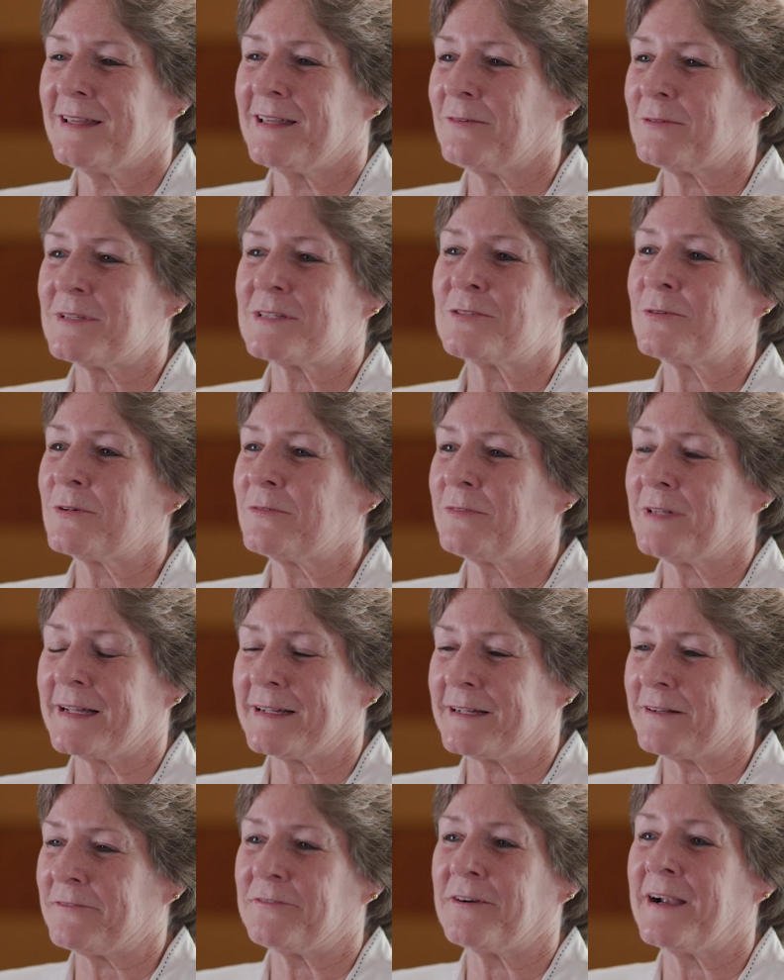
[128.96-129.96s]
It was sort of
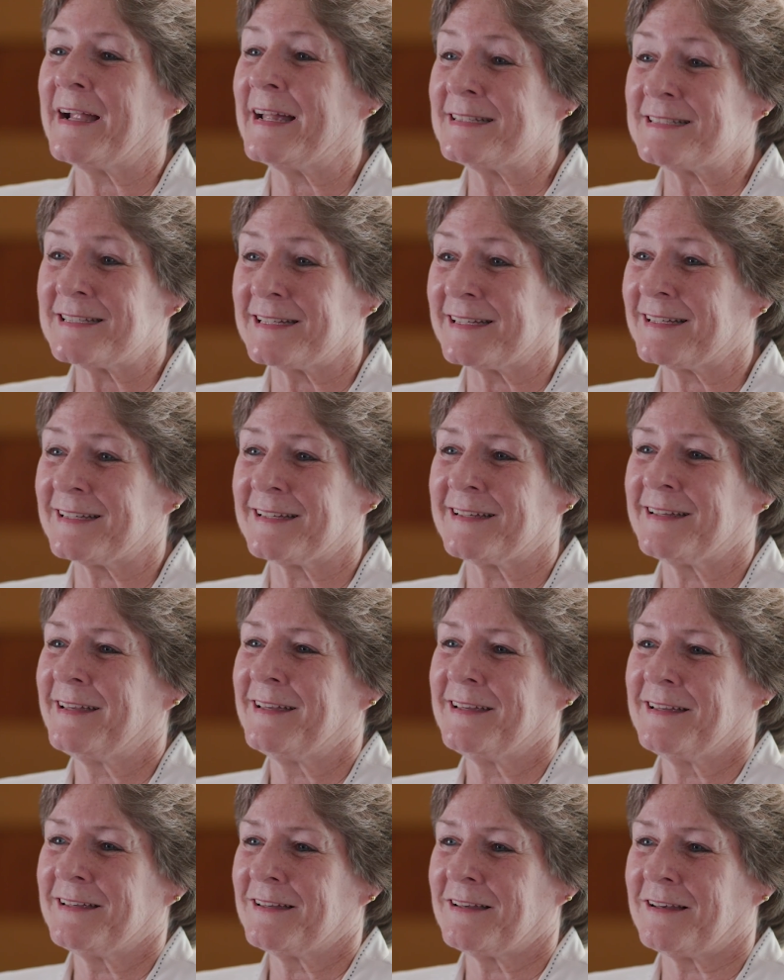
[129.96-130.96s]
like a frantic
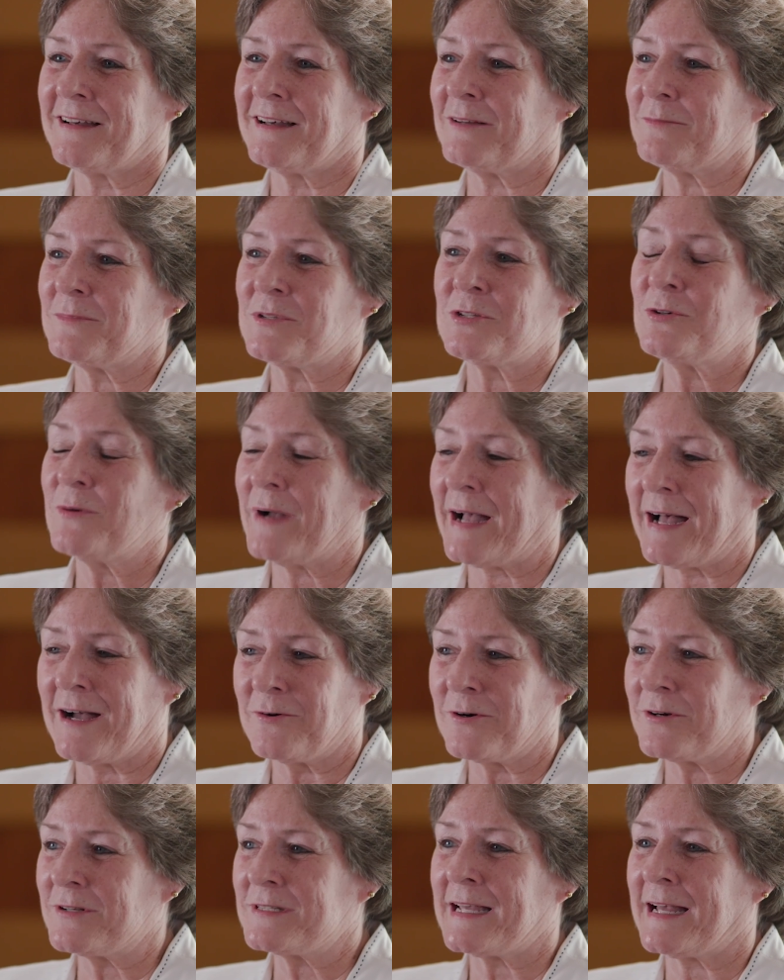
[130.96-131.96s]

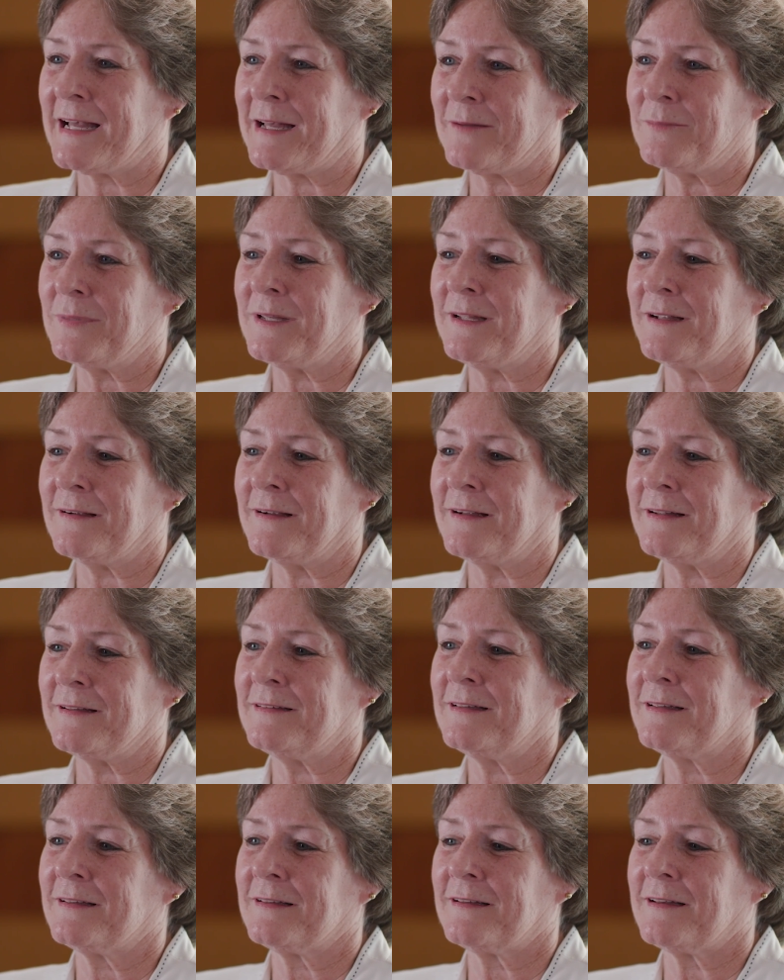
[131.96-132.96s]
2-hour time
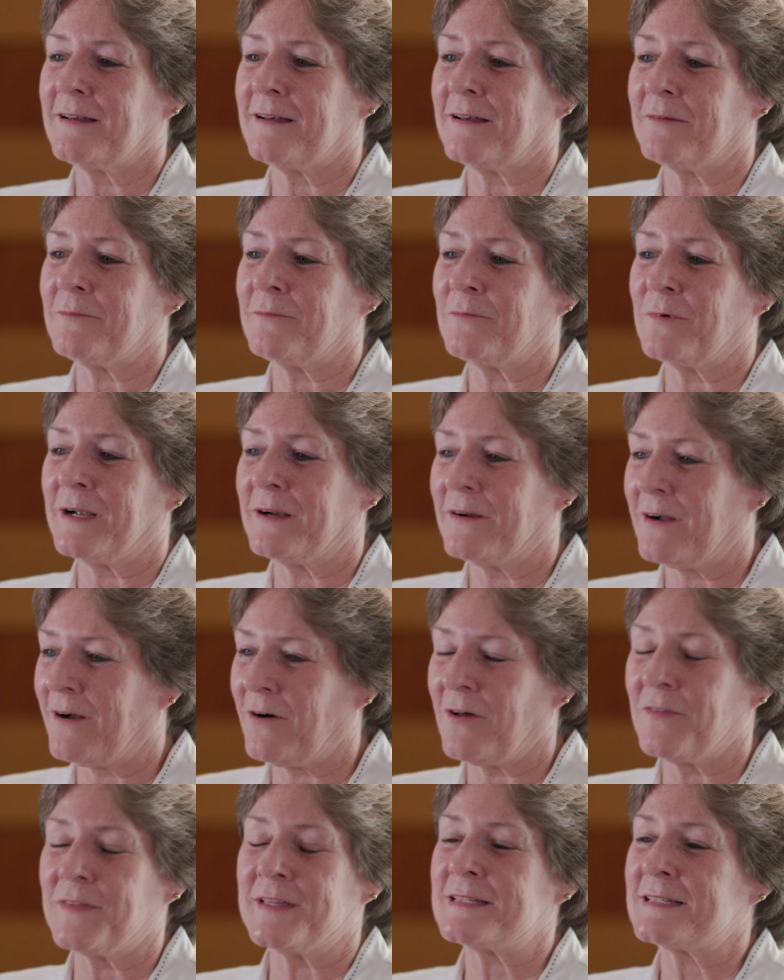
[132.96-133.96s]
period where
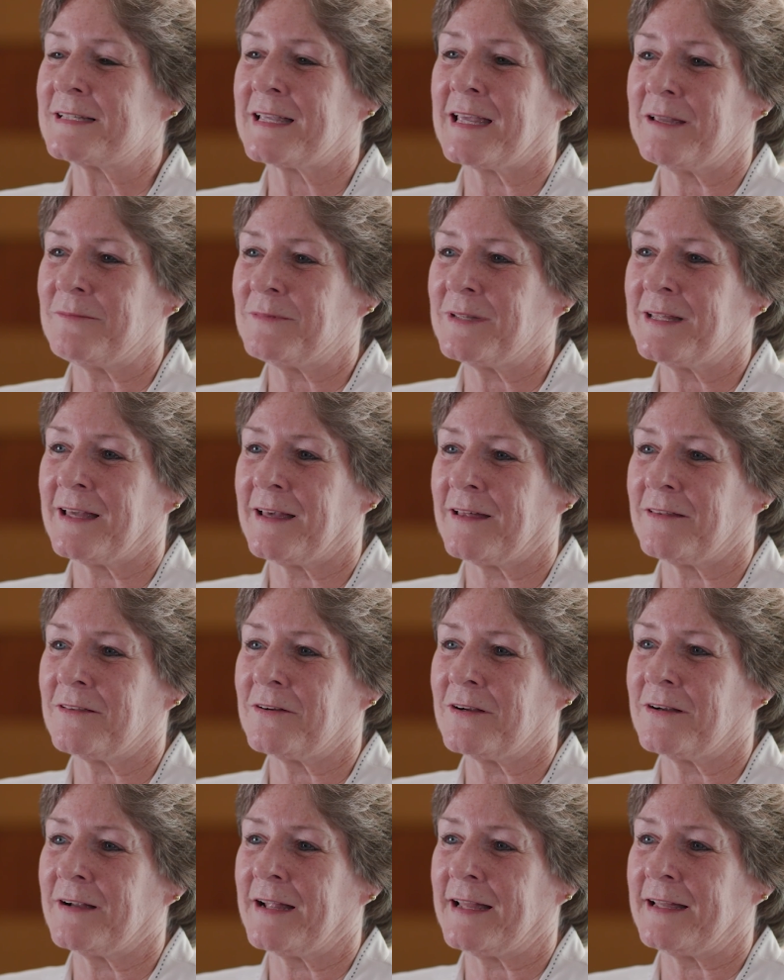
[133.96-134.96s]
all this came
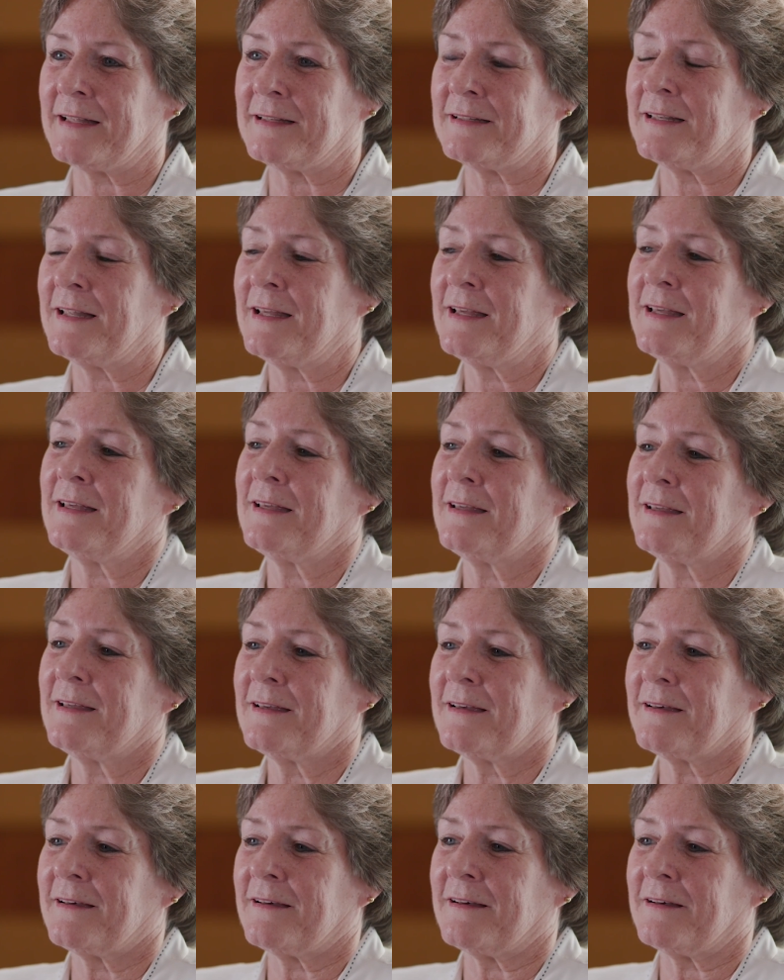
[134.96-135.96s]
together, and
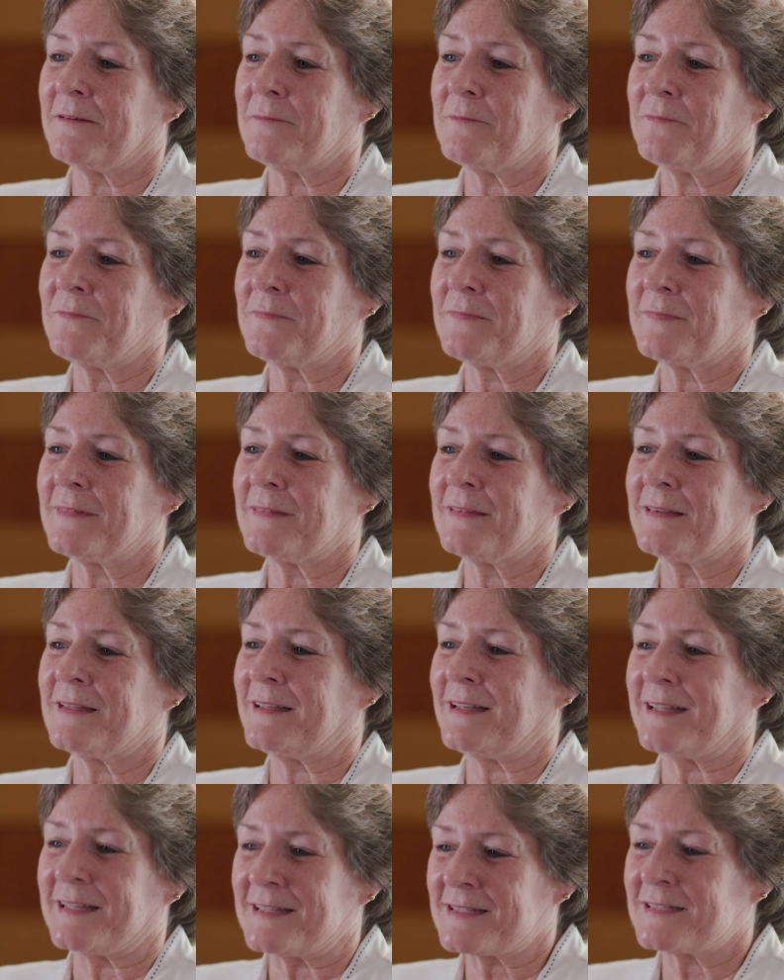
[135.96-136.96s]

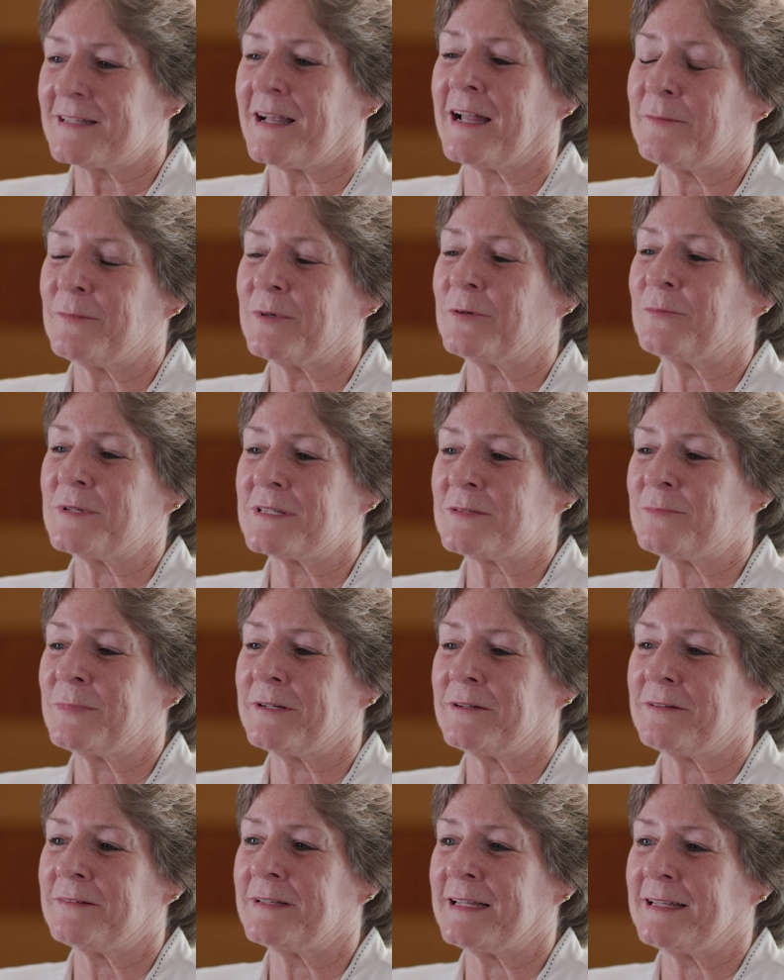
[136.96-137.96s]
an excitement was
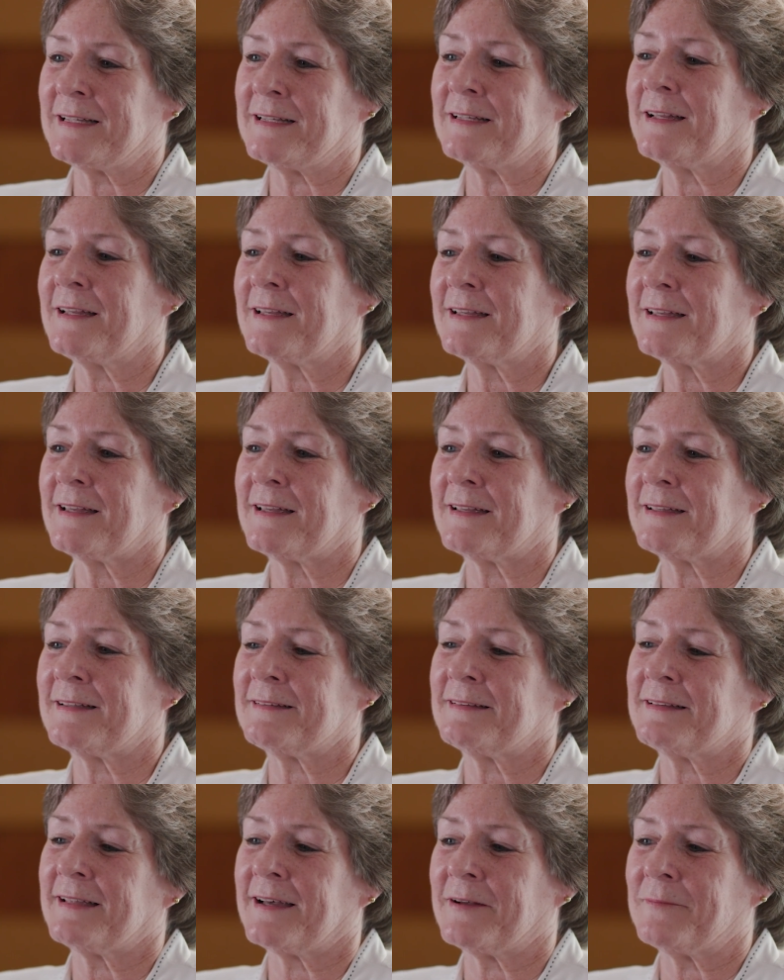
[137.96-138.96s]
building,
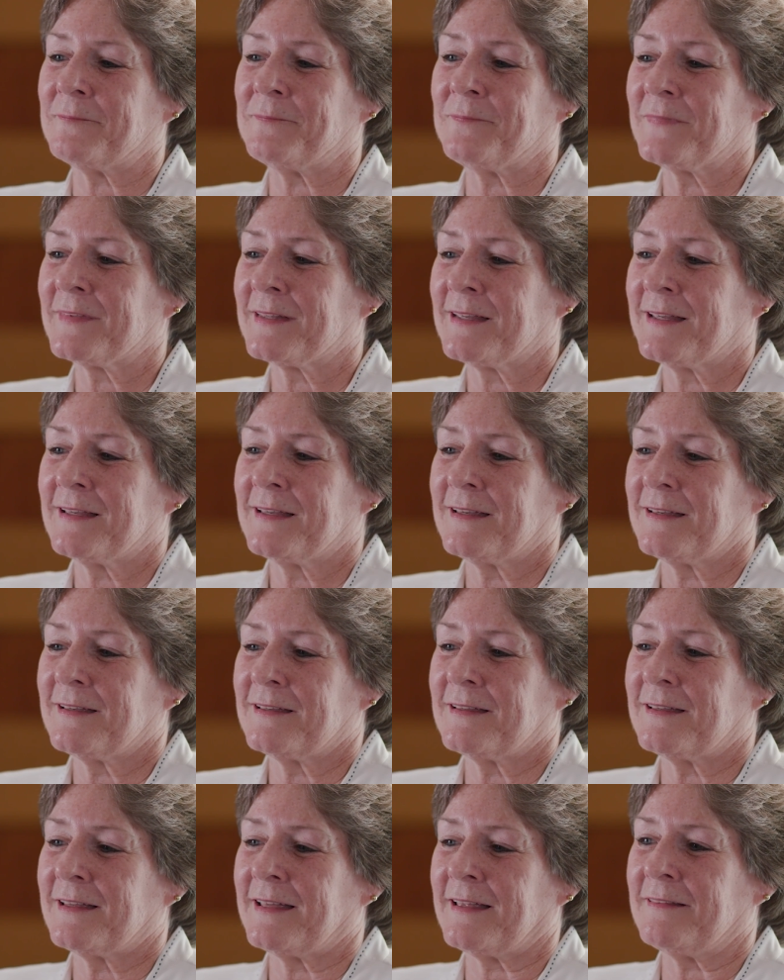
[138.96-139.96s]

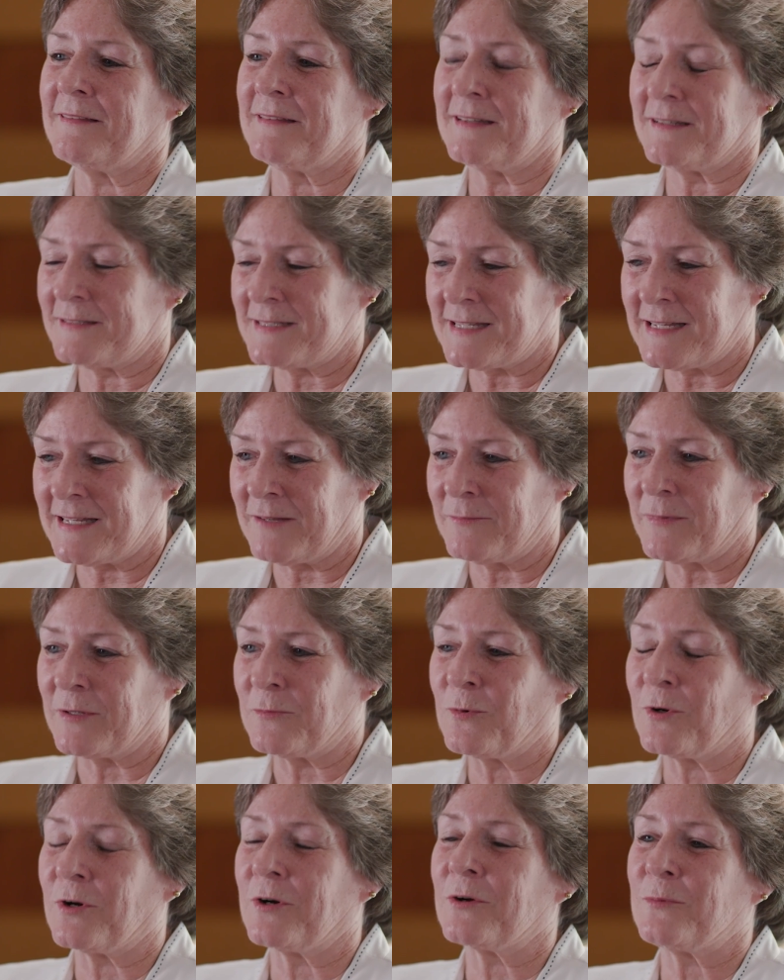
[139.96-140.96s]
and the team
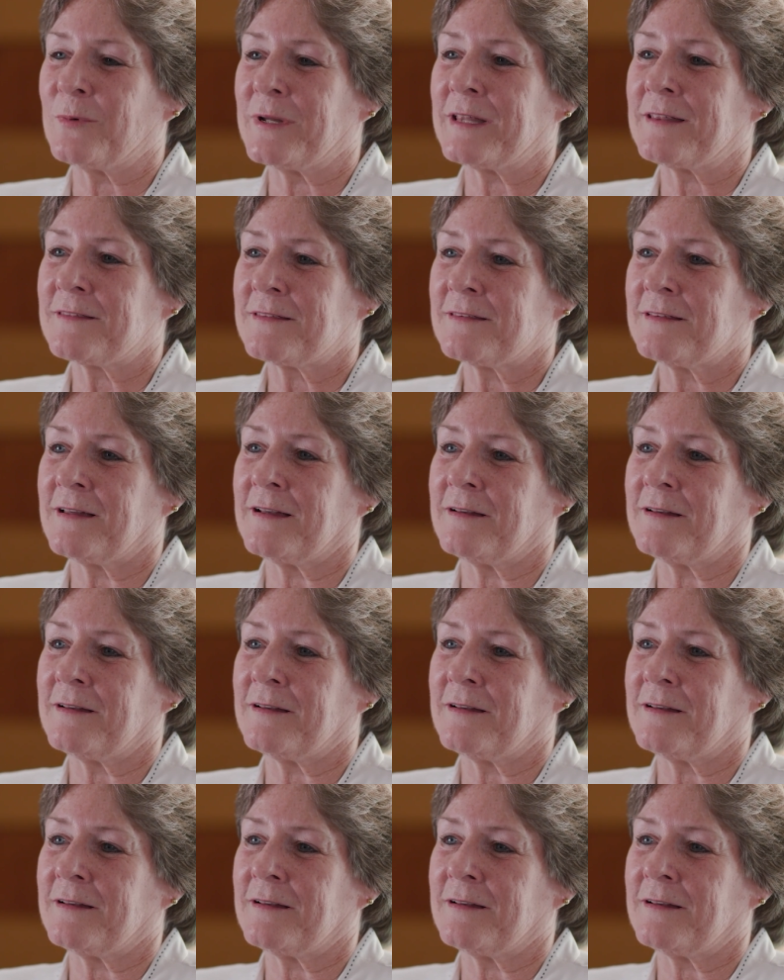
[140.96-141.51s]
had worked with